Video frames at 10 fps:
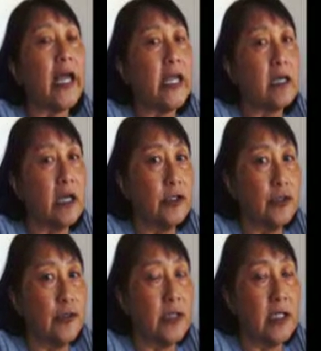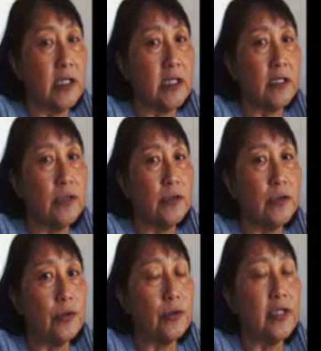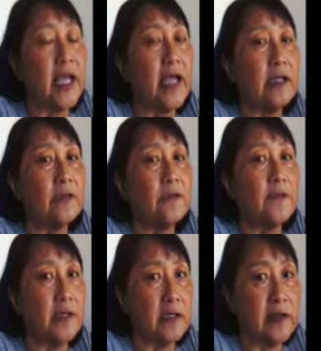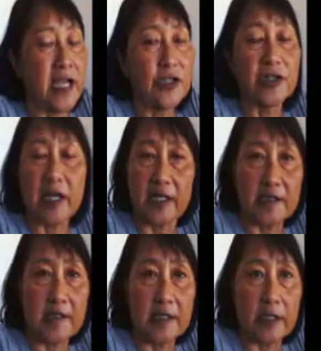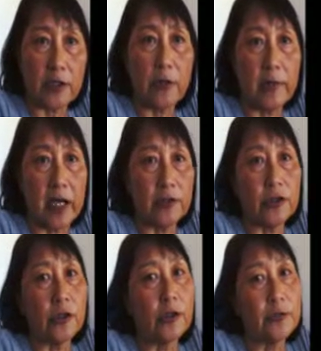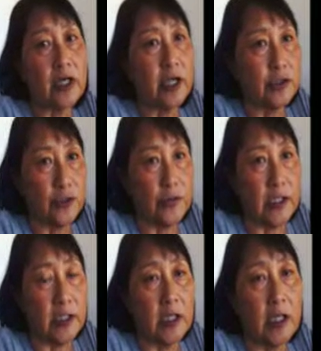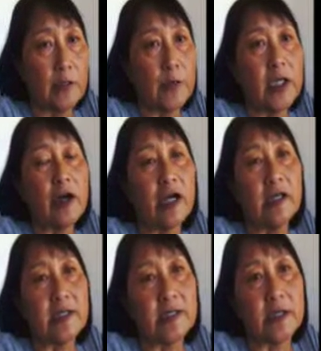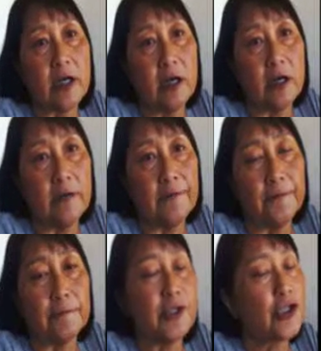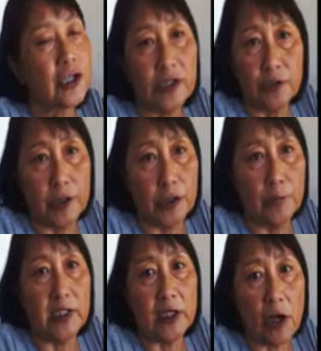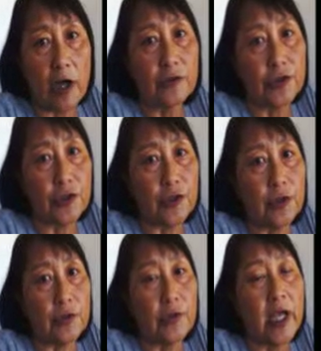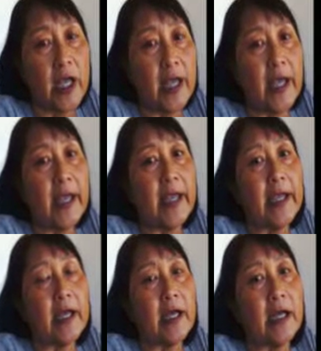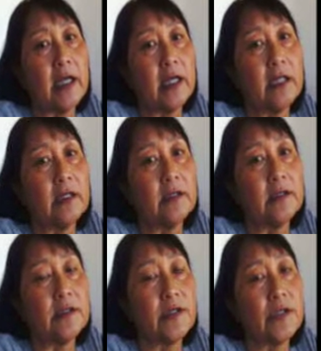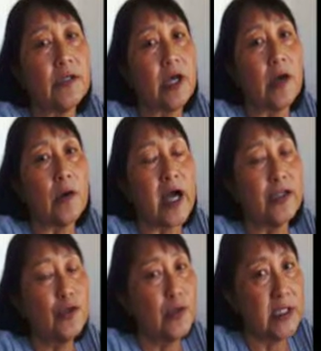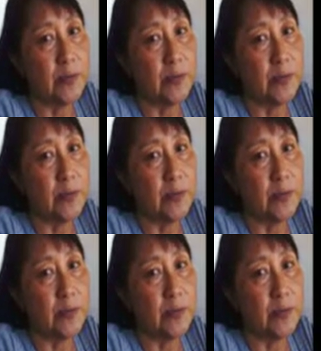a country, you tend to feel nationalistic about your own country, regardless of which country you belong to. And so I do